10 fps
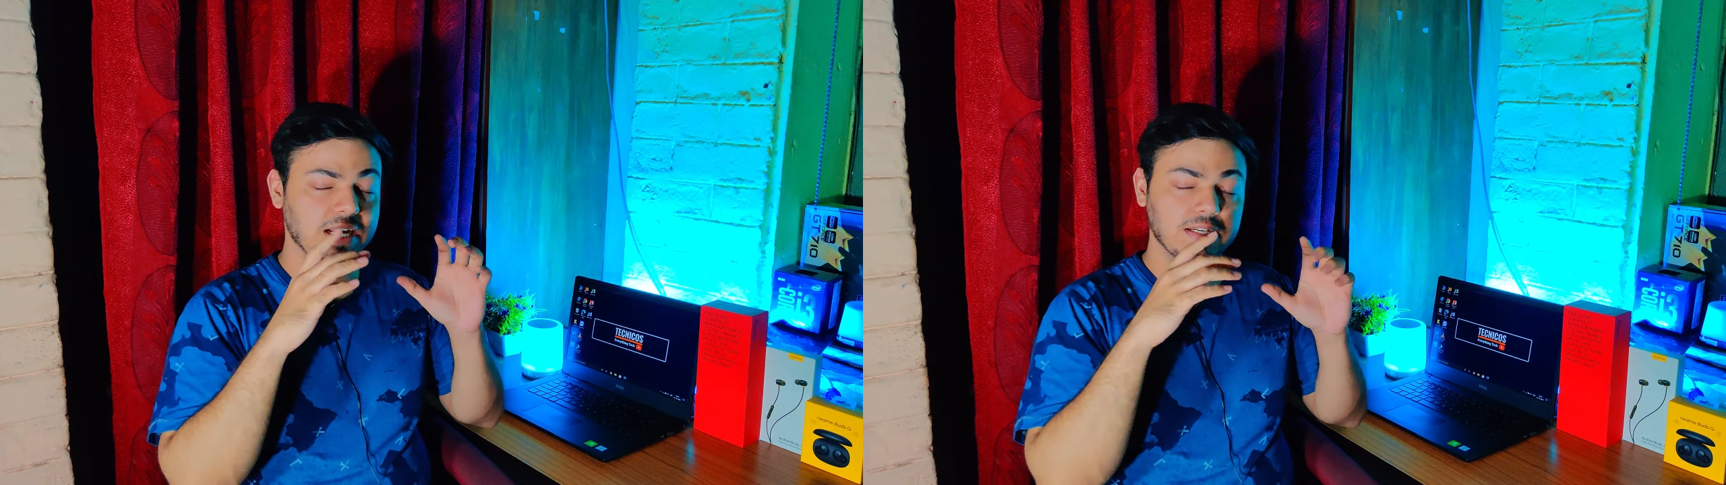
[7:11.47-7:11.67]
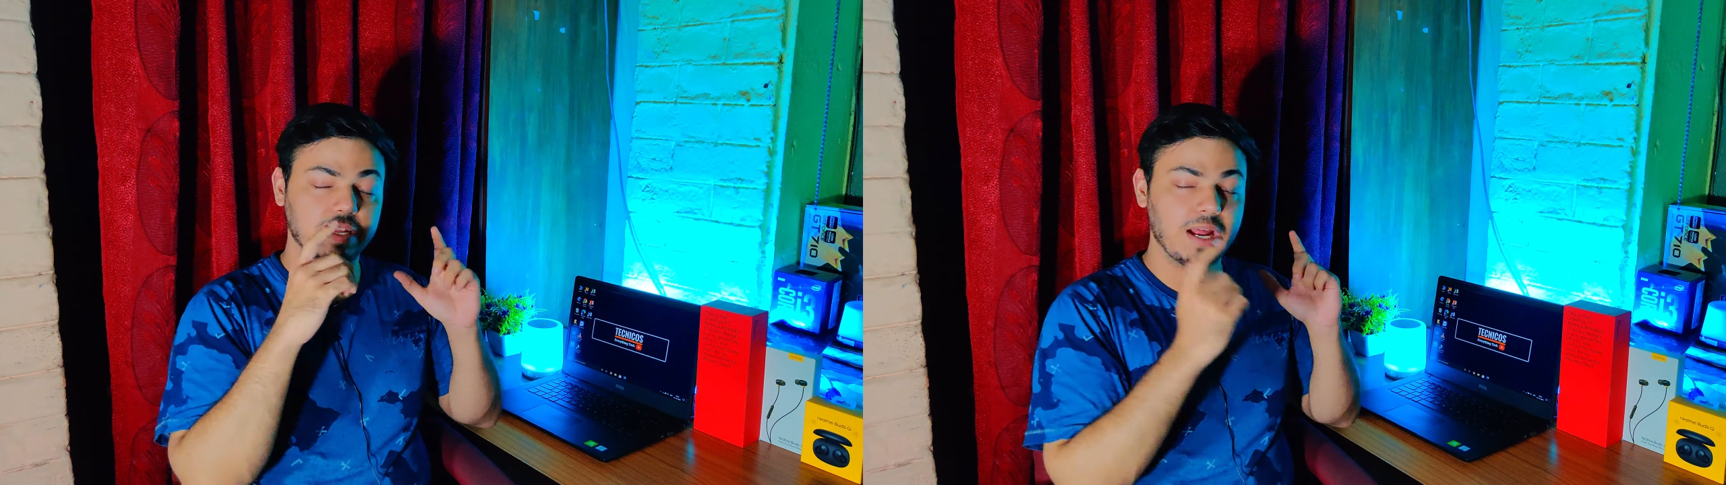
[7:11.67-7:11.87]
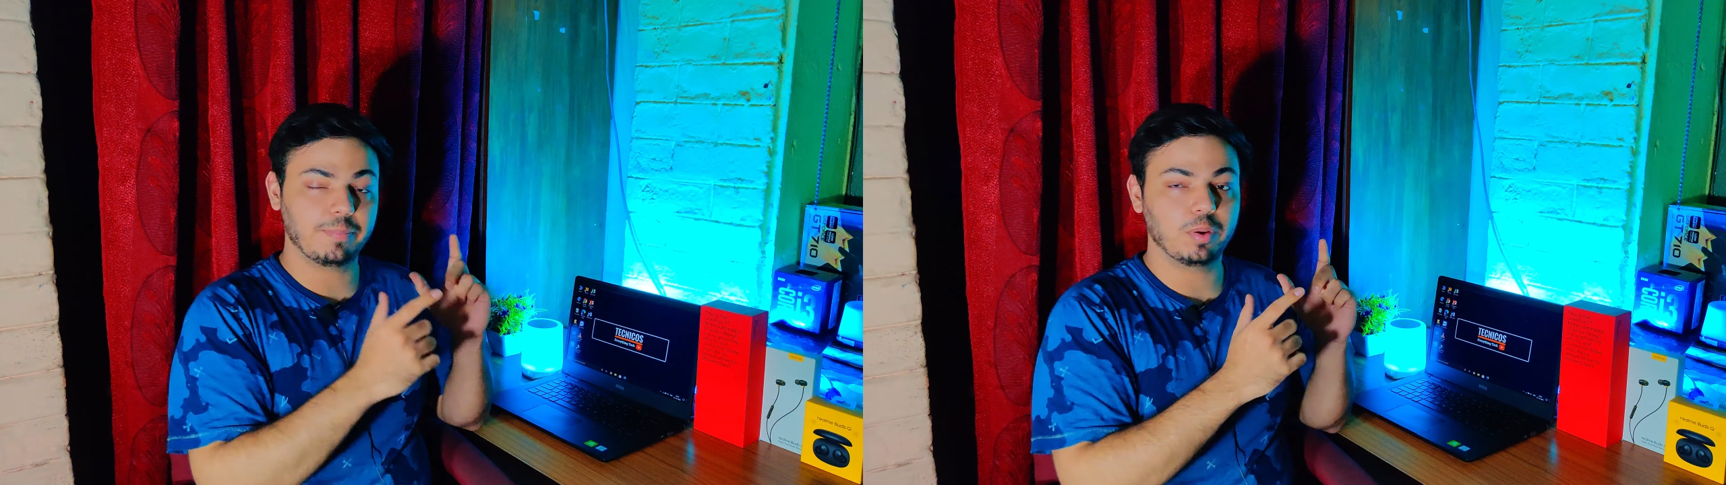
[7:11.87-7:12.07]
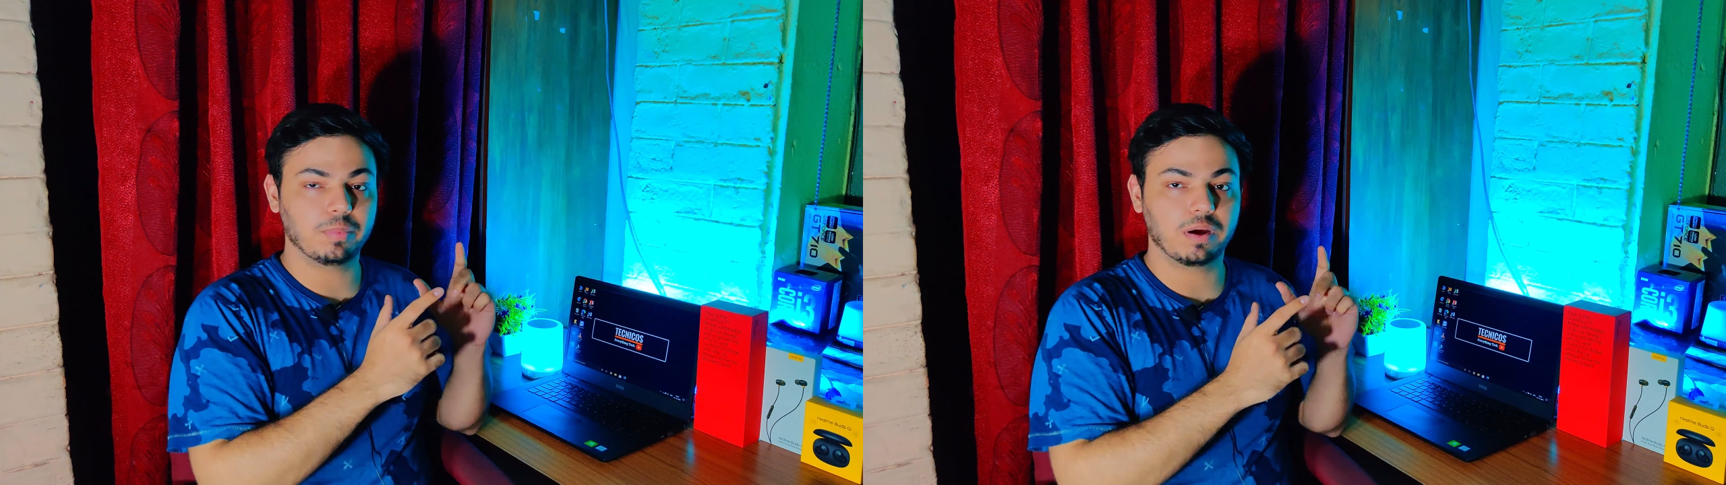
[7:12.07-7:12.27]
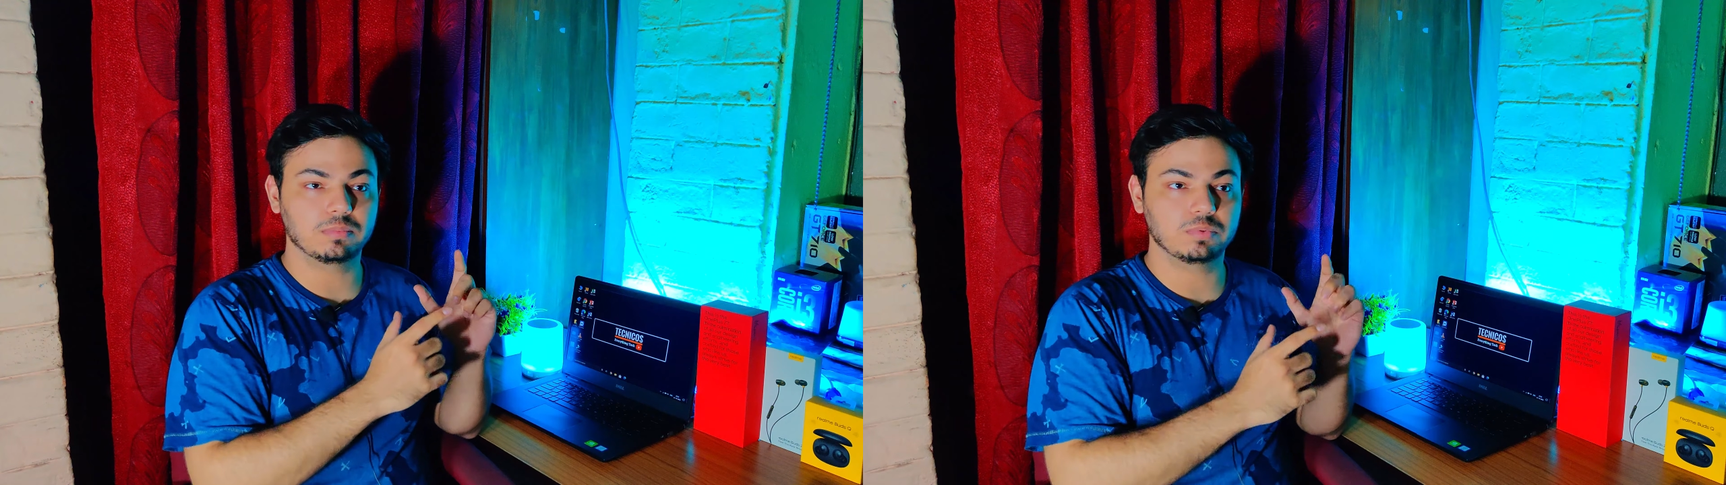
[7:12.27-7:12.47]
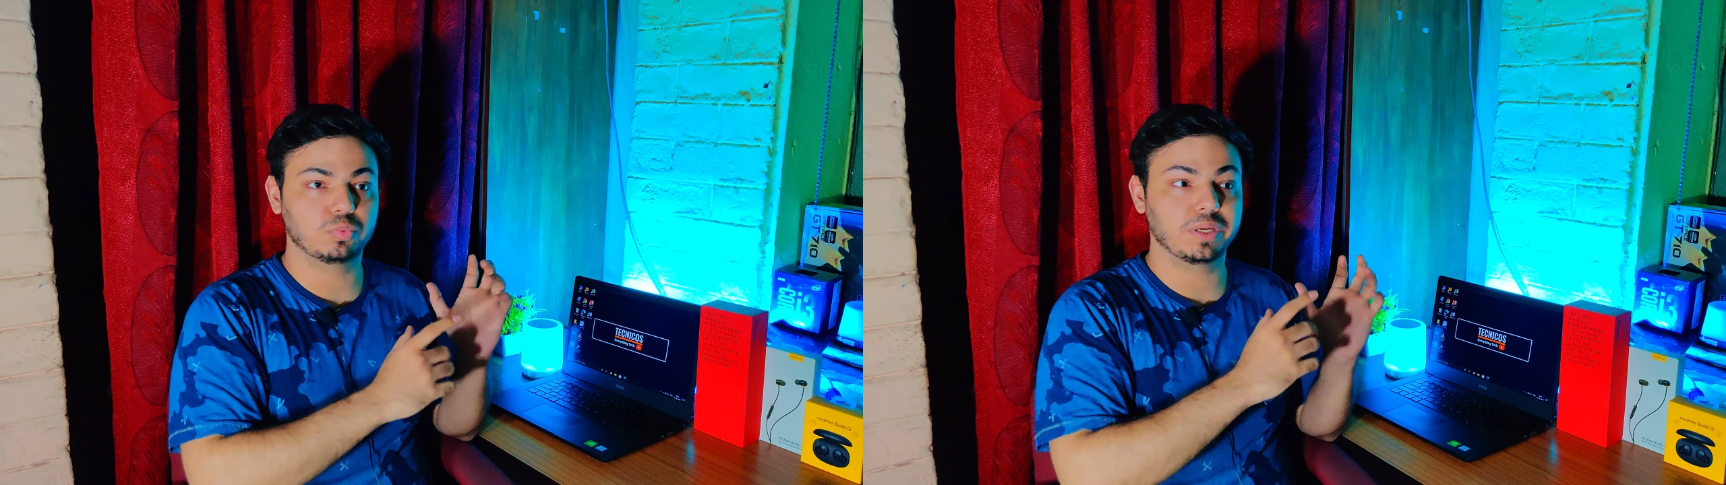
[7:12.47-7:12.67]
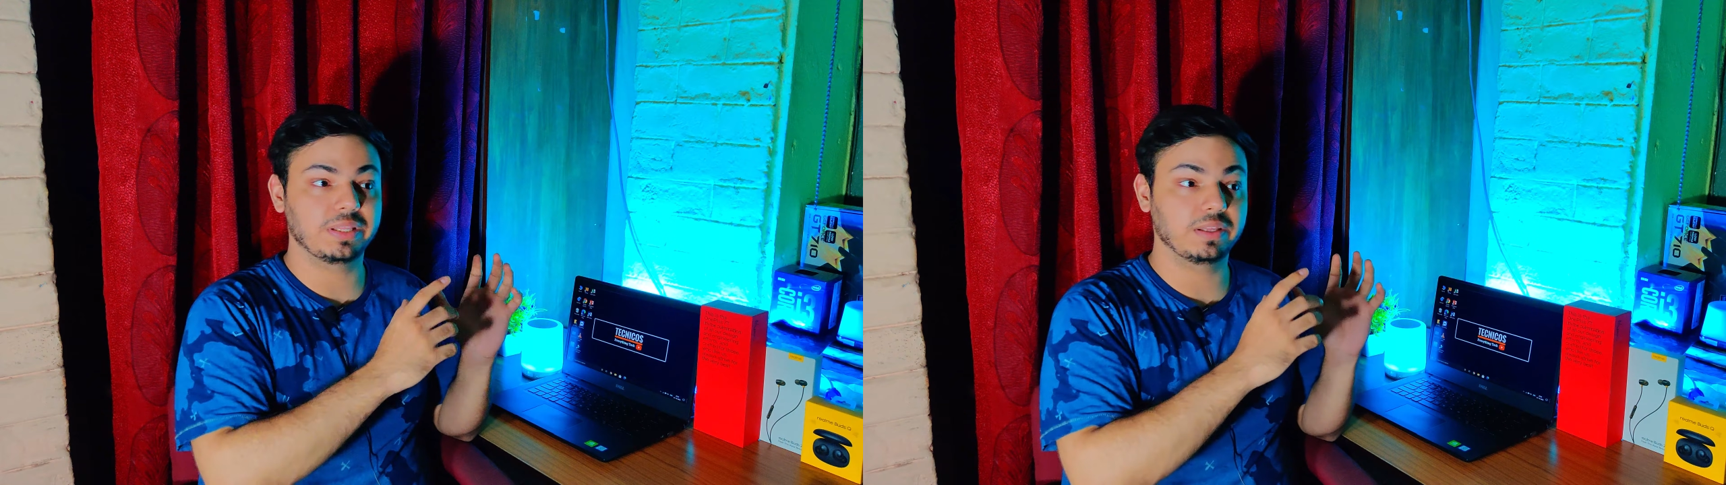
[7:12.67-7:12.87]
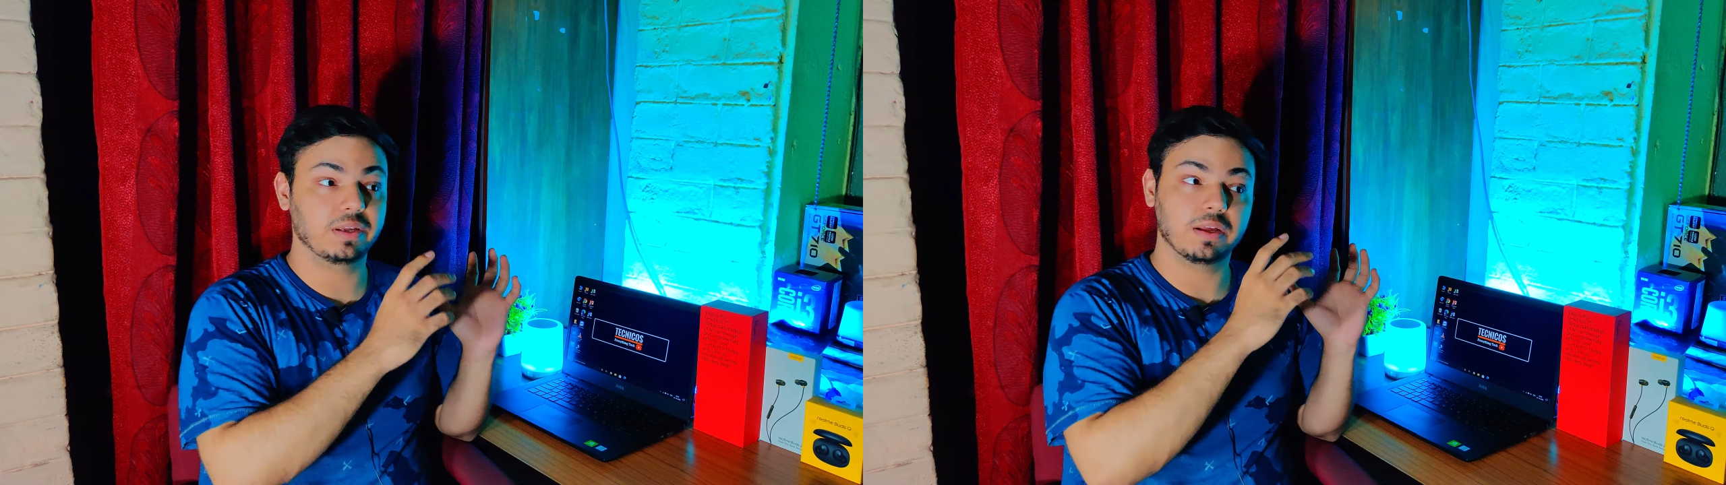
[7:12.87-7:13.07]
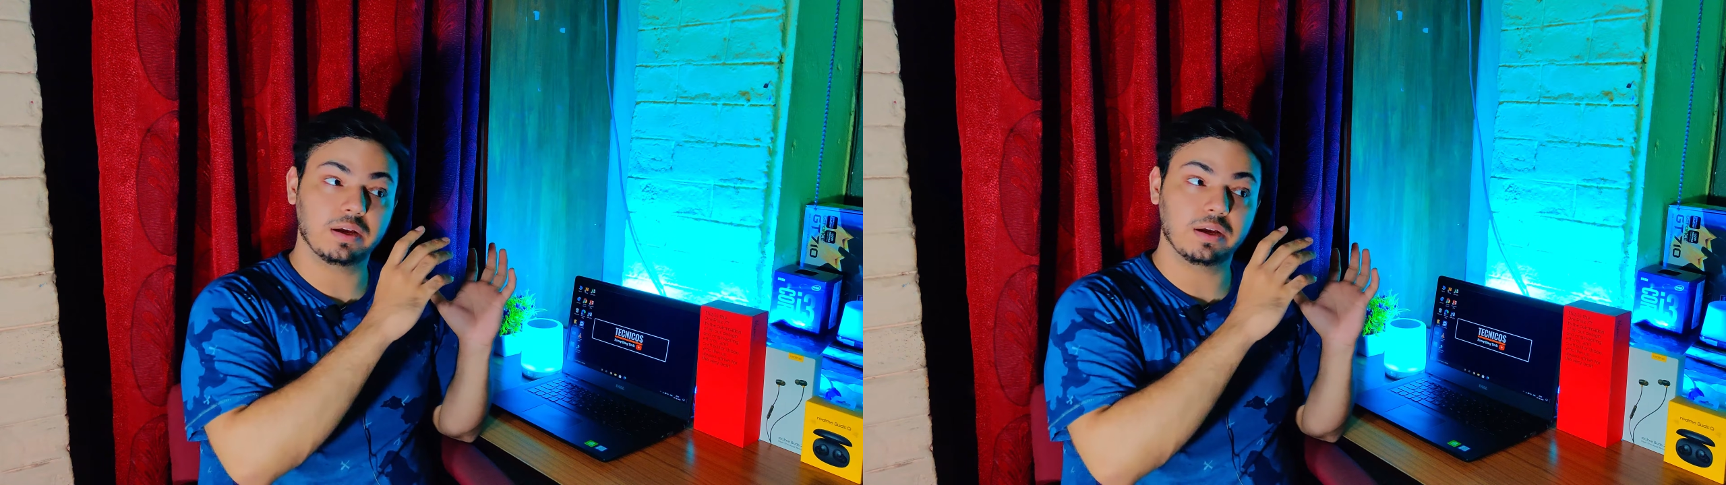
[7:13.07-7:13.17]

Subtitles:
that the laptop comes with